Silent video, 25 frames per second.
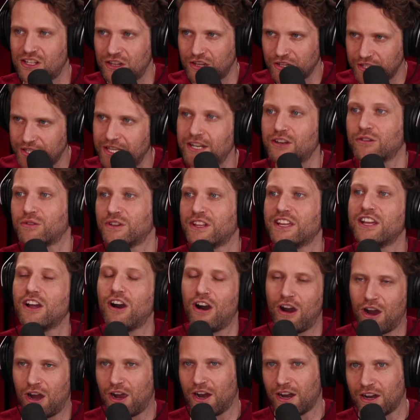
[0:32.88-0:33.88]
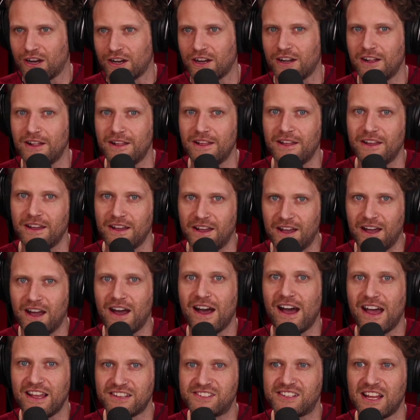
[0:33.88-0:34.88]
literally are
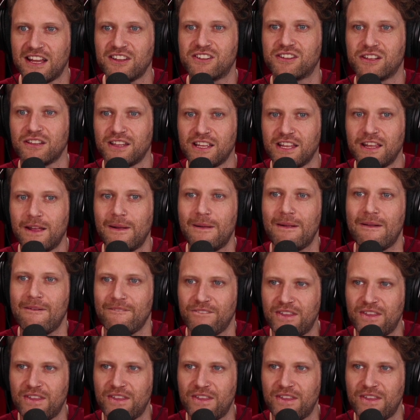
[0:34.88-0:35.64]
essentially